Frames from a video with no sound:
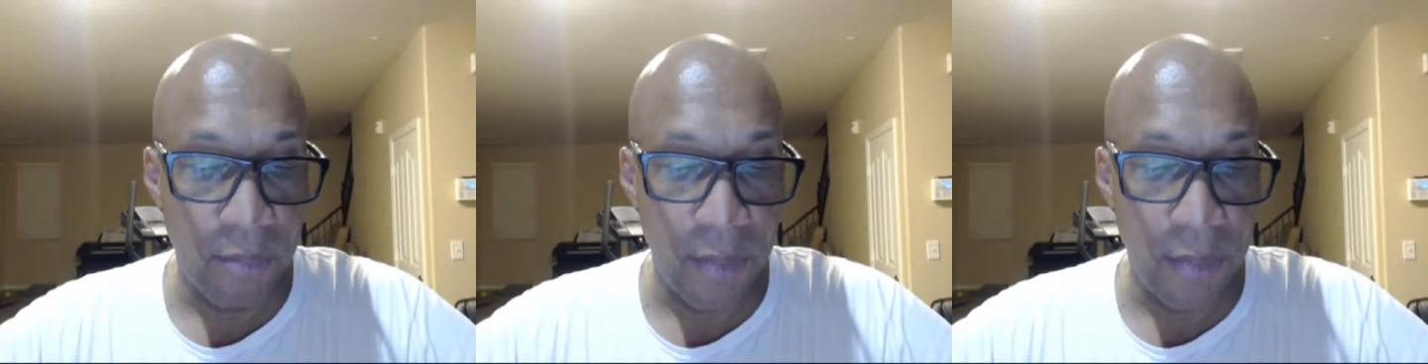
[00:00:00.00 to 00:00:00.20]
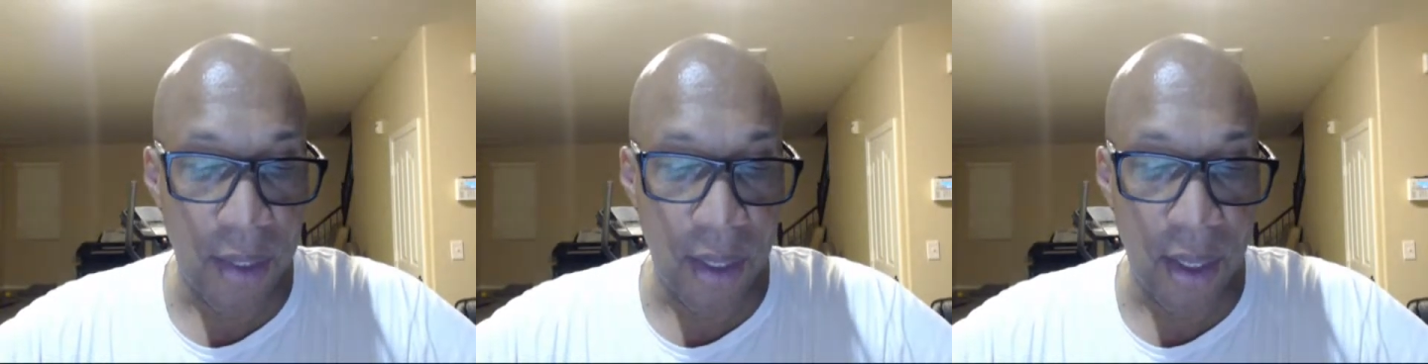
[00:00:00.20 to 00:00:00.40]

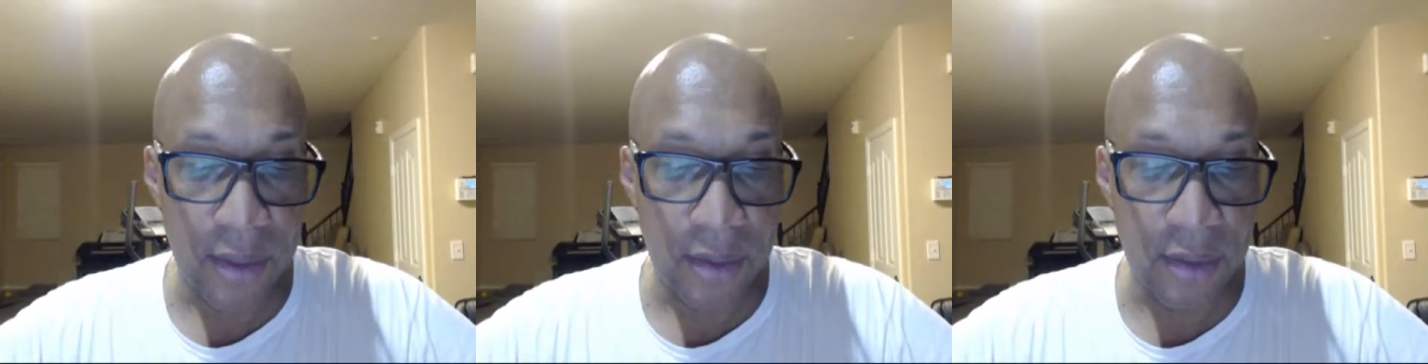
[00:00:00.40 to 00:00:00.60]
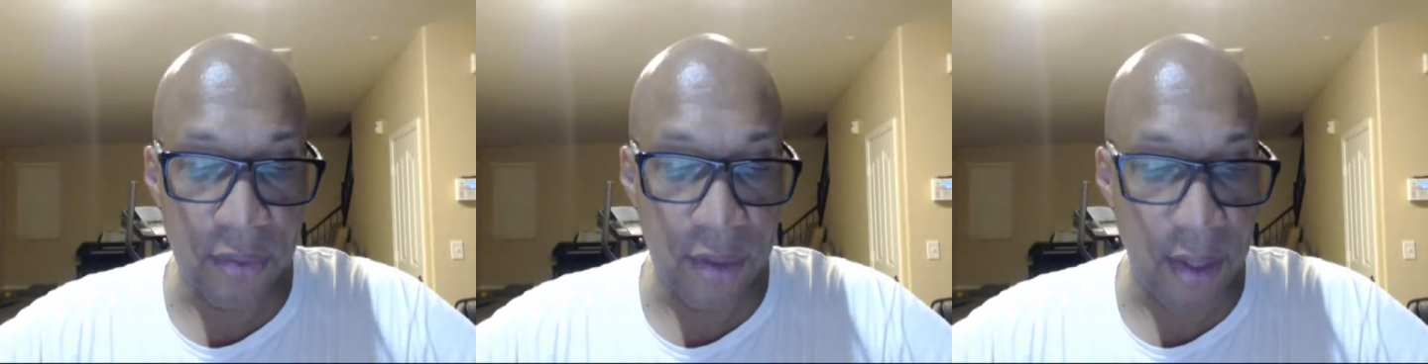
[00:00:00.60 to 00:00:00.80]

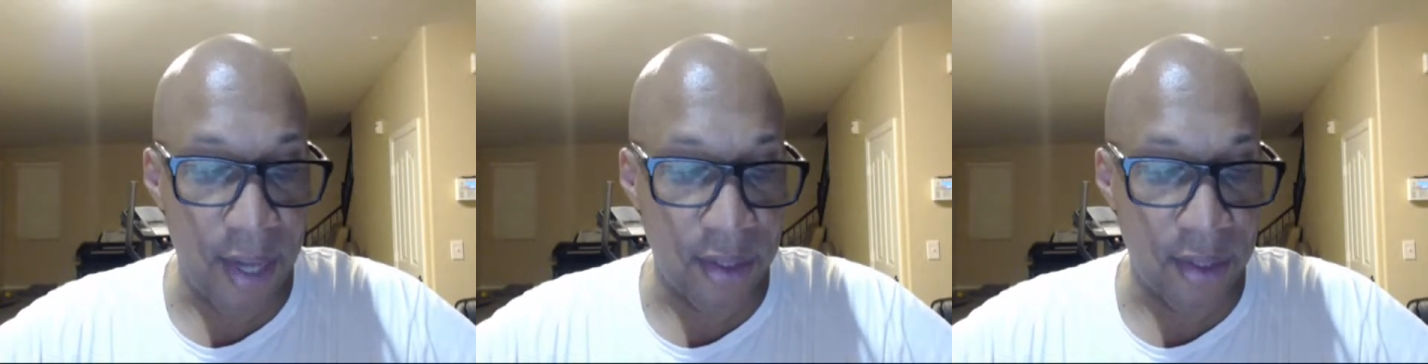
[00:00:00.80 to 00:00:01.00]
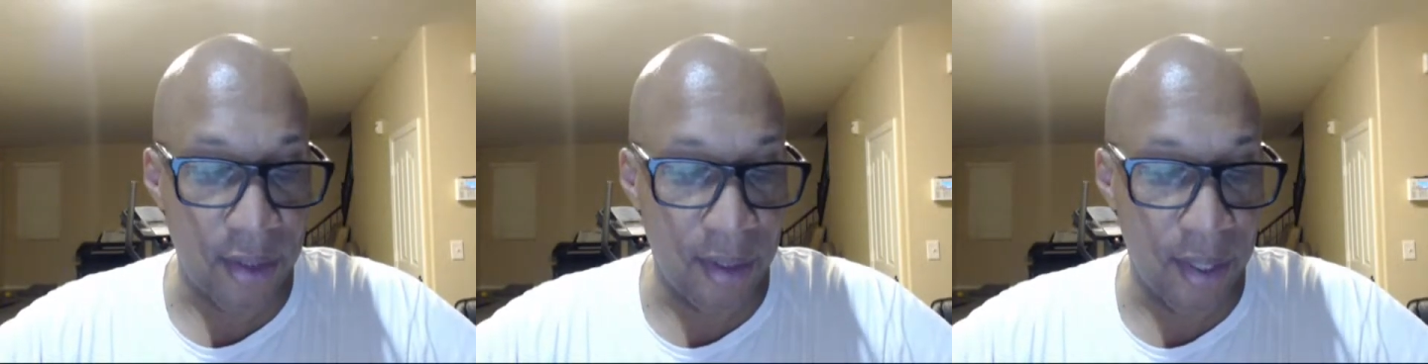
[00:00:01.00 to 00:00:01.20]
because of their
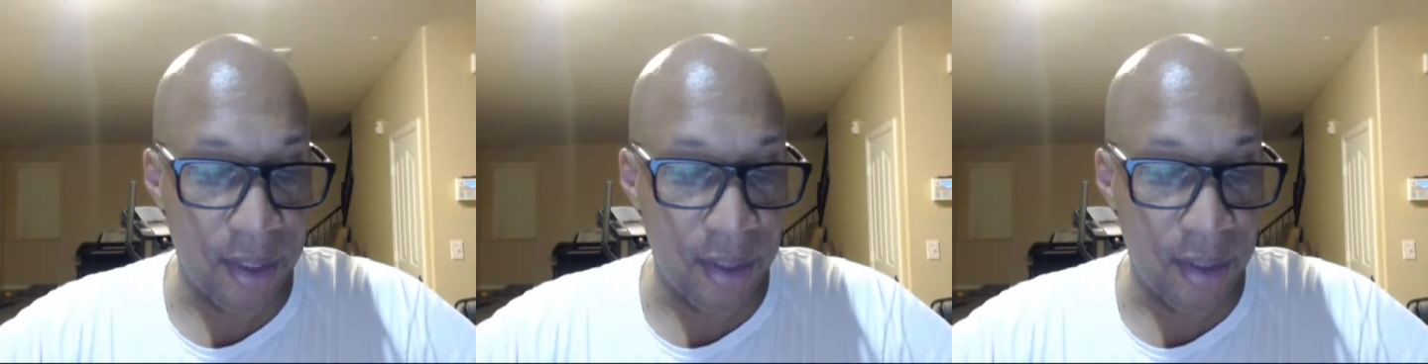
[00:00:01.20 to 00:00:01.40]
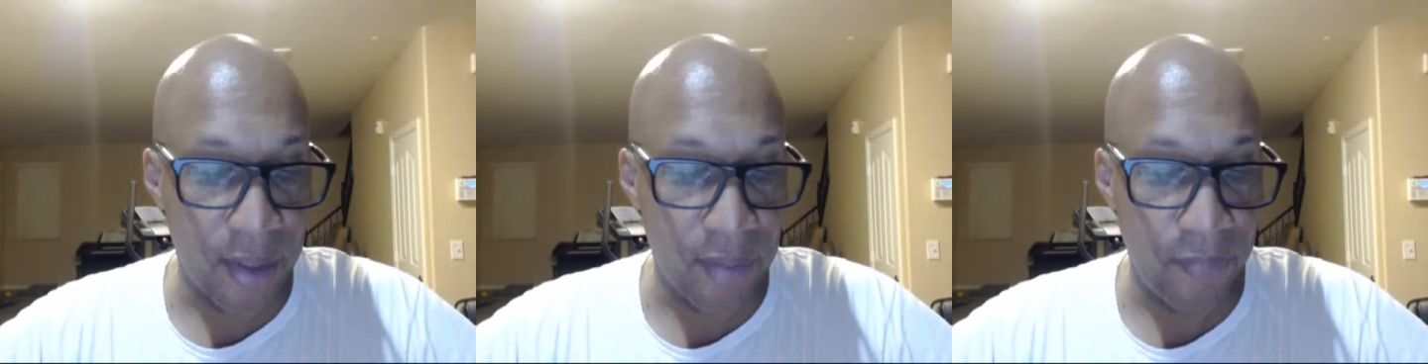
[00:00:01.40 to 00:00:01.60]

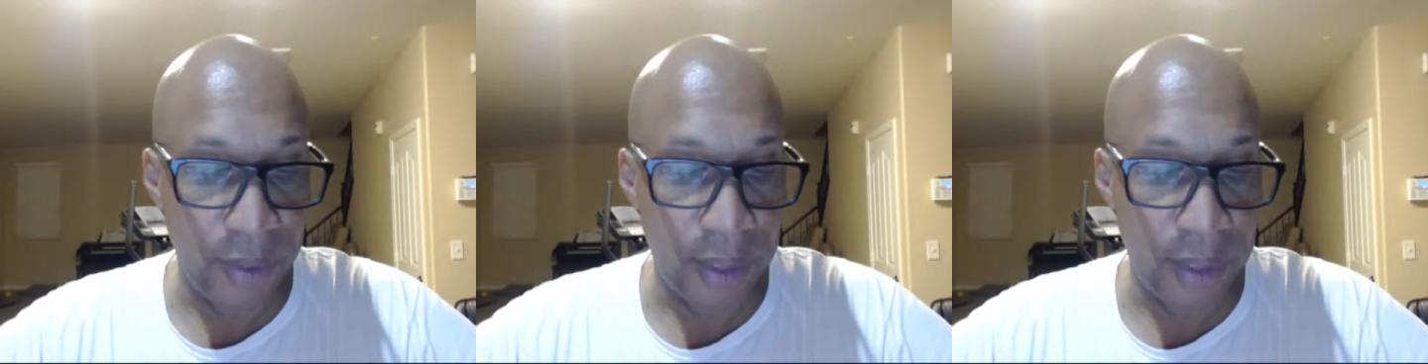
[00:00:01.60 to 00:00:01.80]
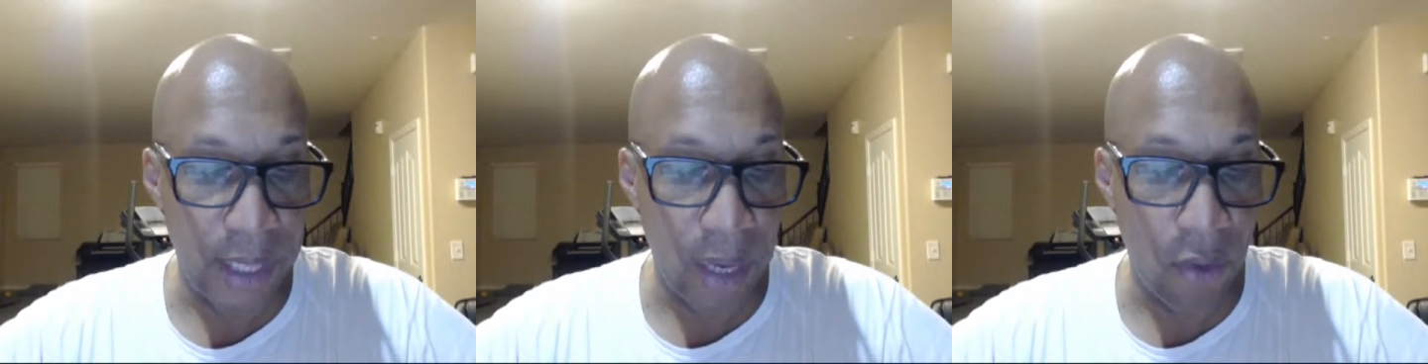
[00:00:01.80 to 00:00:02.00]
isolation,
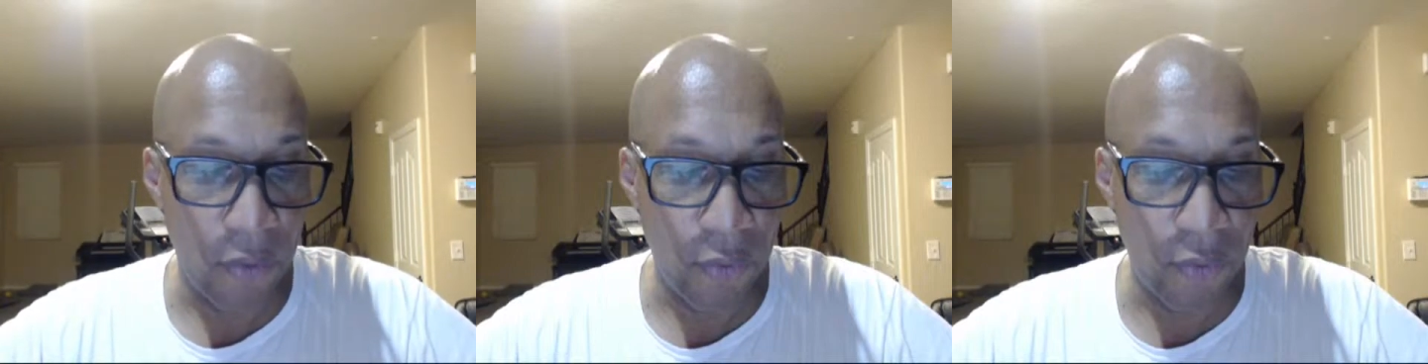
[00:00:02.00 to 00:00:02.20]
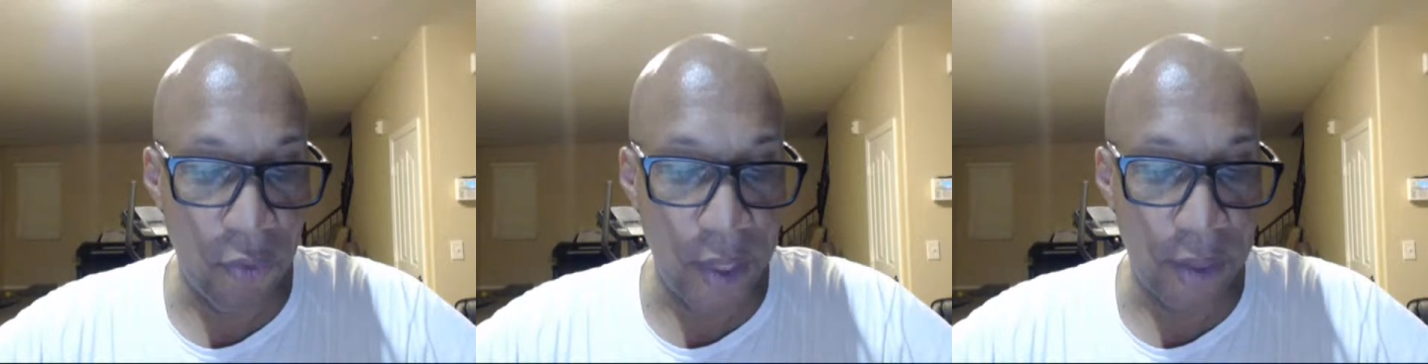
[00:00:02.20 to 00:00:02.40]
they were
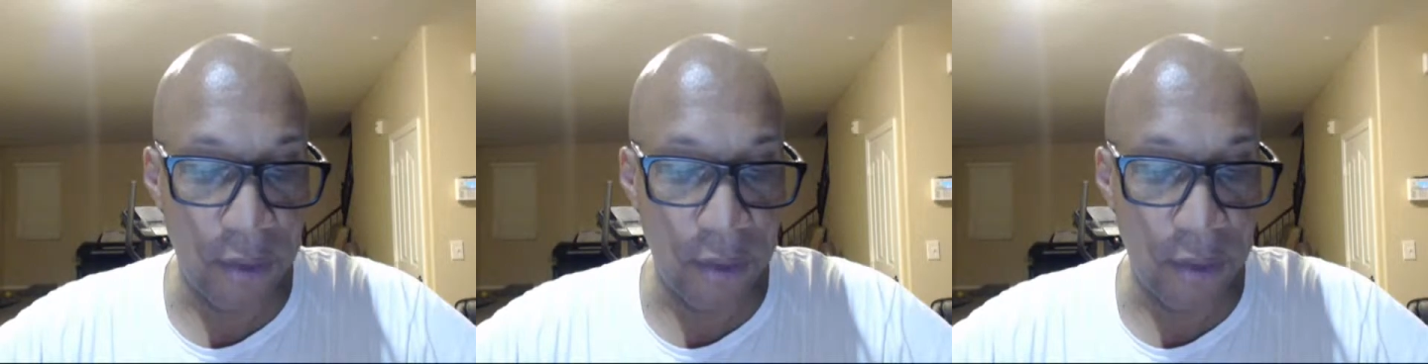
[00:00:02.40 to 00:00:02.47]
free